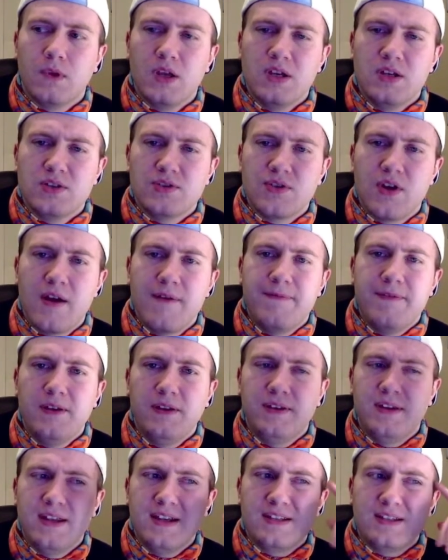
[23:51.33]
So I feel
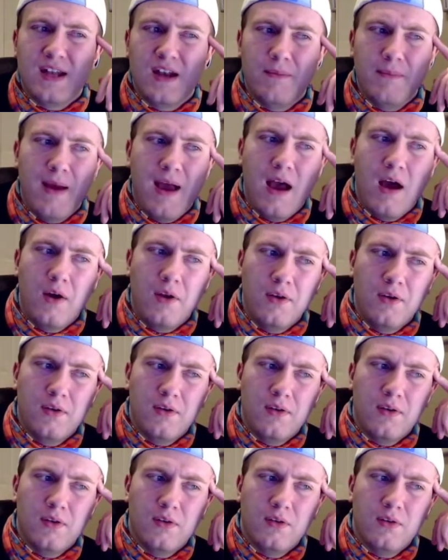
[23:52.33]
decent about
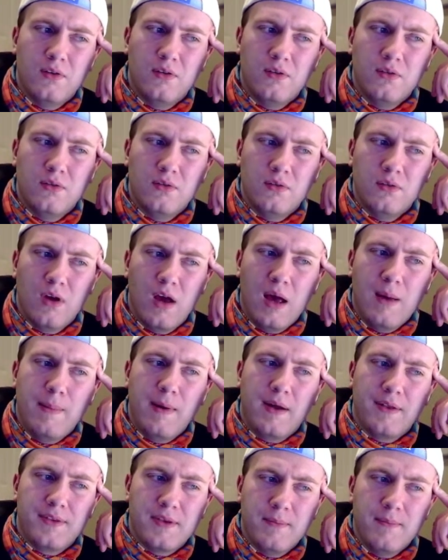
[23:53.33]

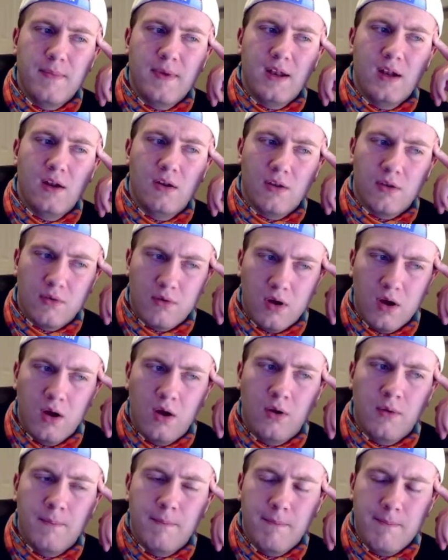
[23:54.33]
the middle of the
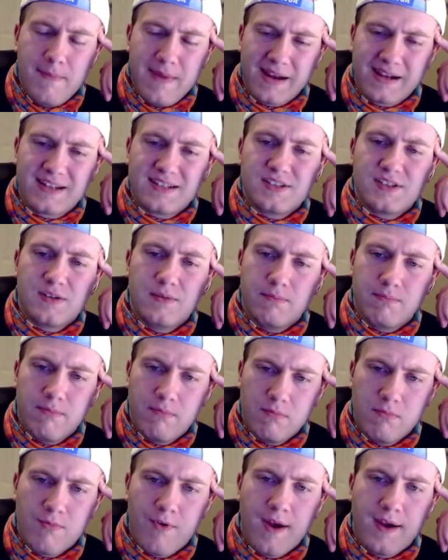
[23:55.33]
road mixed
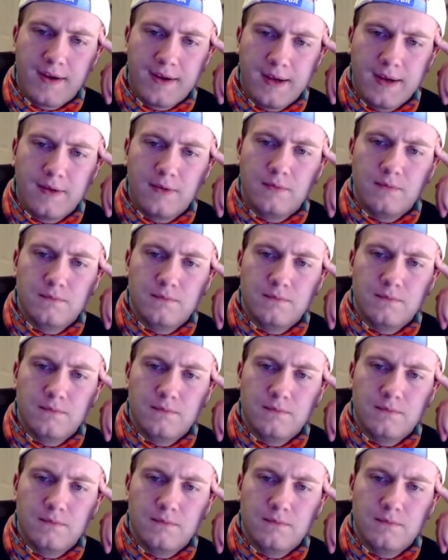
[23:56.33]
ranking.